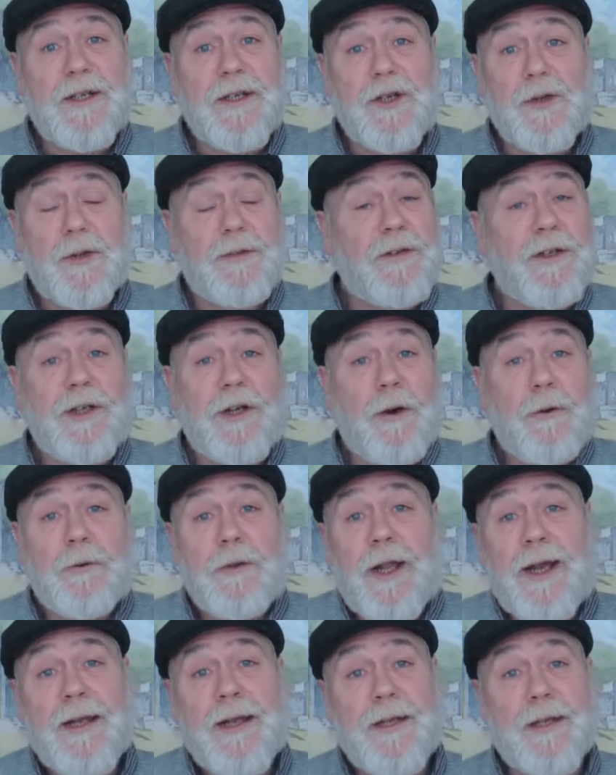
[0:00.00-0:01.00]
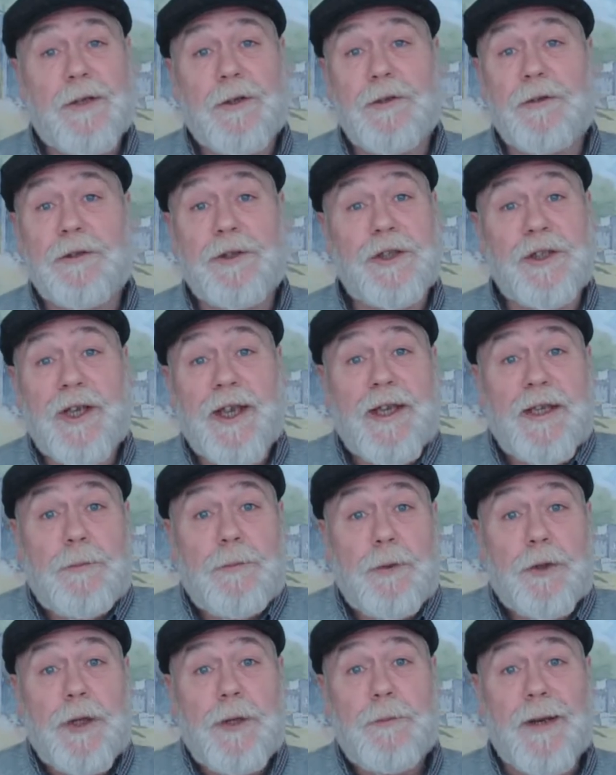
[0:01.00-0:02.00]
so if you don't like the course you get
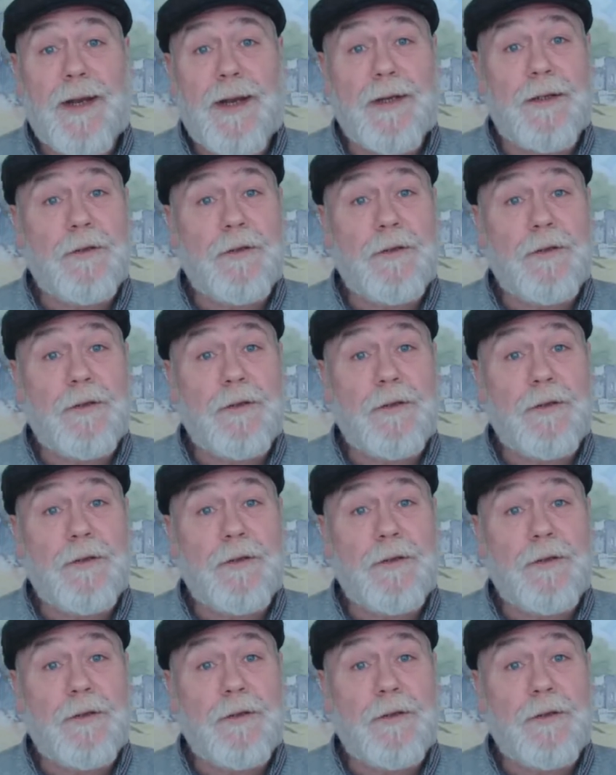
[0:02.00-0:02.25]
your money back,